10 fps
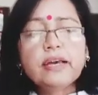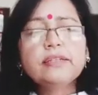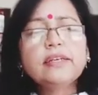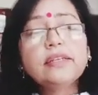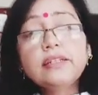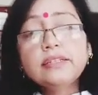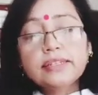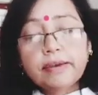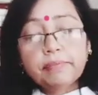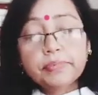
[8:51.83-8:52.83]
and
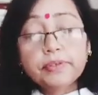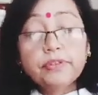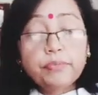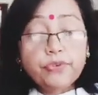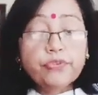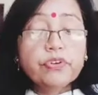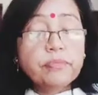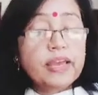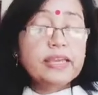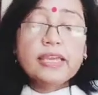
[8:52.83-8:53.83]
ill-tempered before
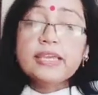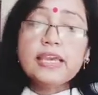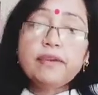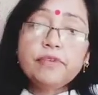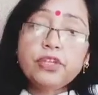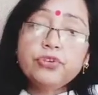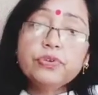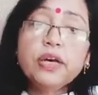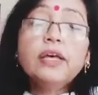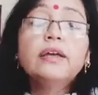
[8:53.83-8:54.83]
Maggie came
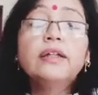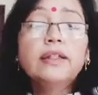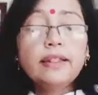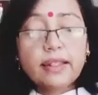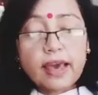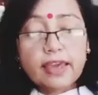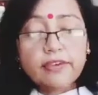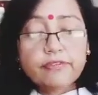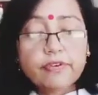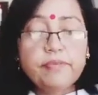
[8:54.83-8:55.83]
into her
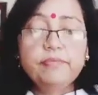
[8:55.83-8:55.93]
life.